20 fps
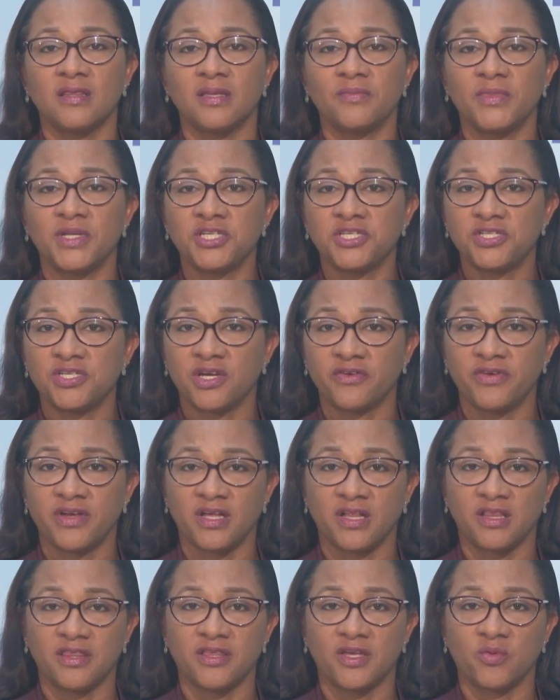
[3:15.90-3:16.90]
The Ministry of
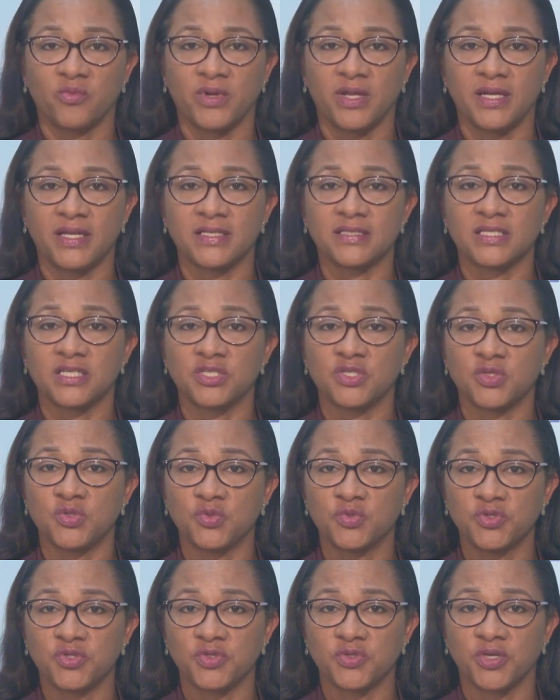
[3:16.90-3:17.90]
Health and Wellness, as
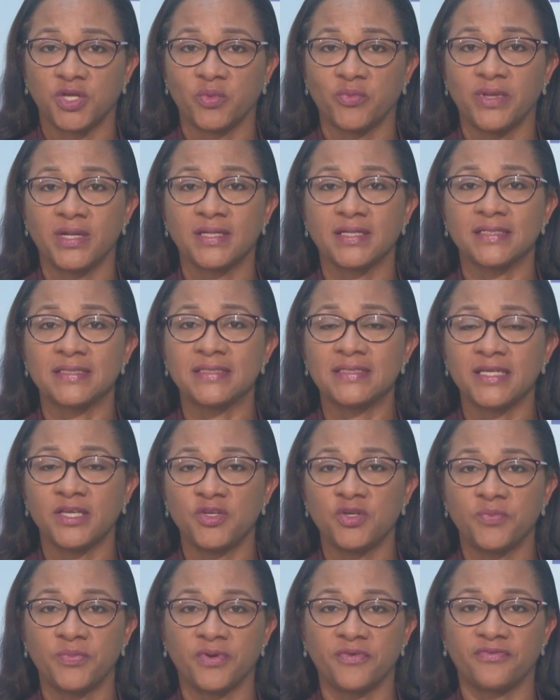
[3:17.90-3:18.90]
usual, will
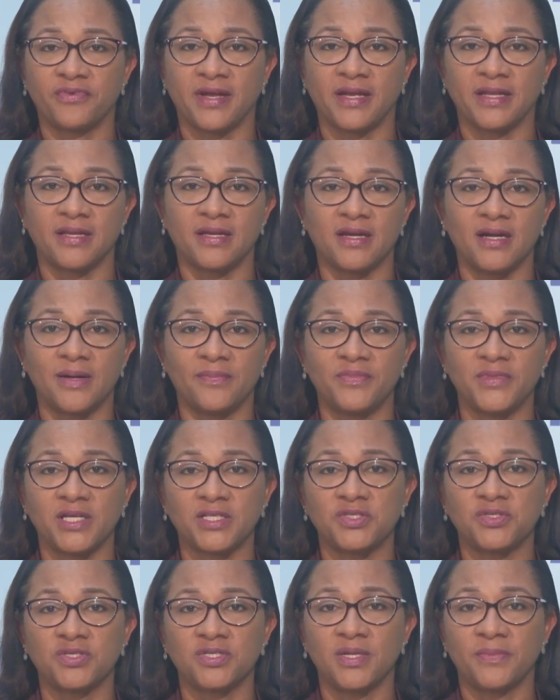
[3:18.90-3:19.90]
continue providing
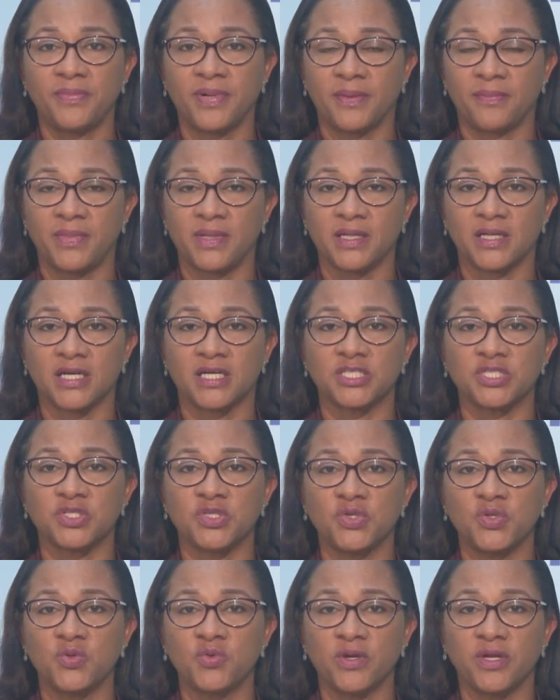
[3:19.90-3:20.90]
updates to the public as
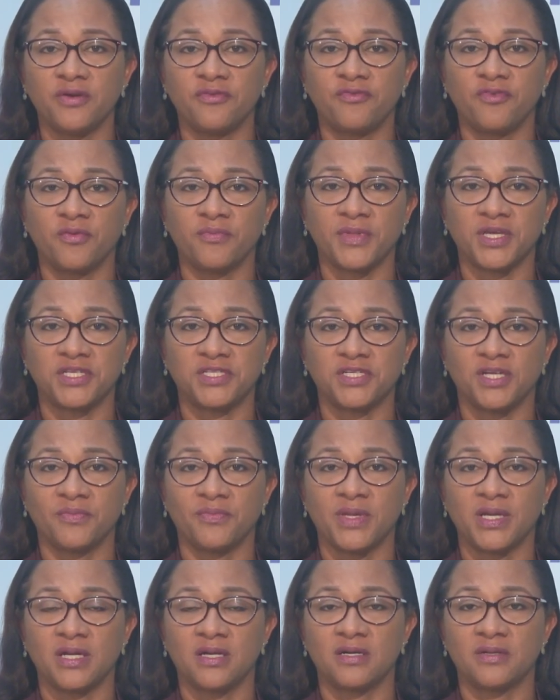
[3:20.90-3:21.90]
new information
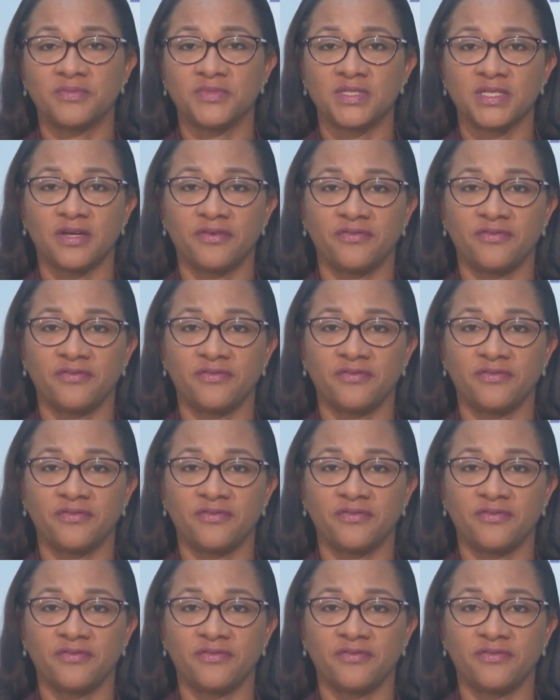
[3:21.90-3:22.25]
becomes